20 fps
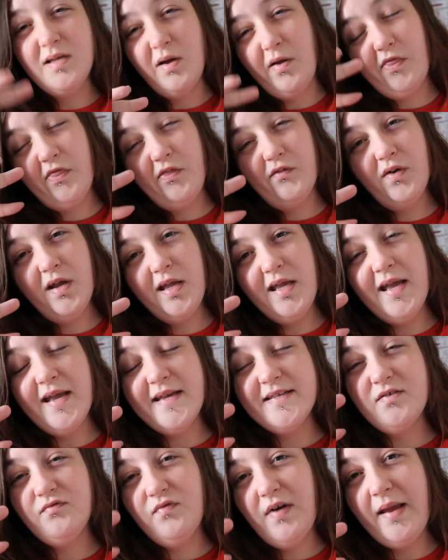So three
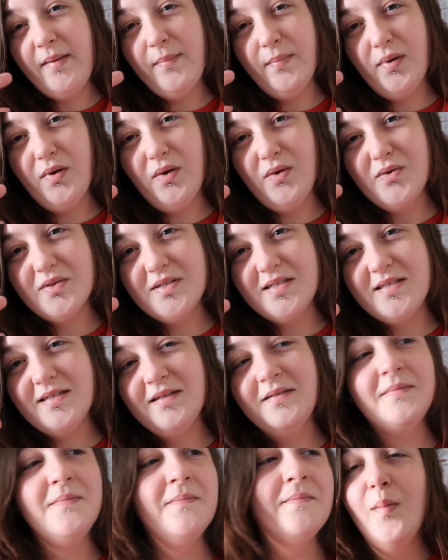is Rain Boots.
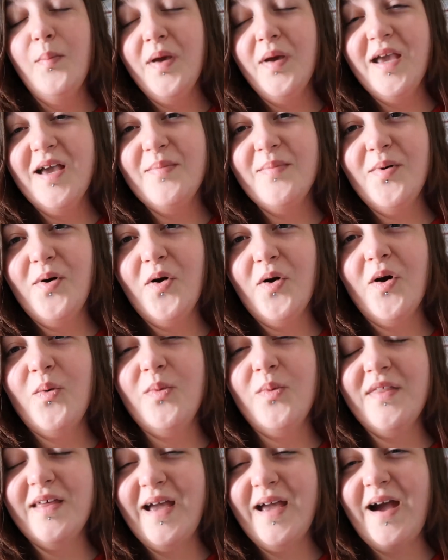Pick a book
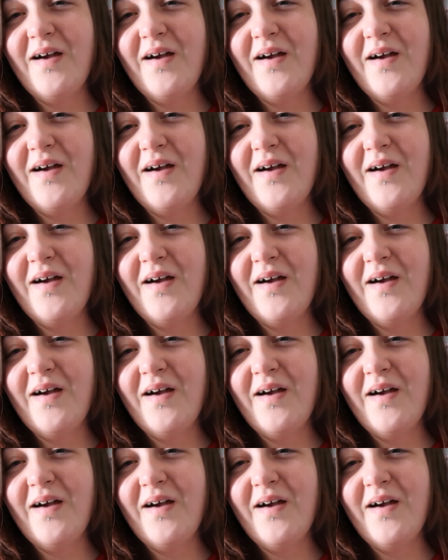with a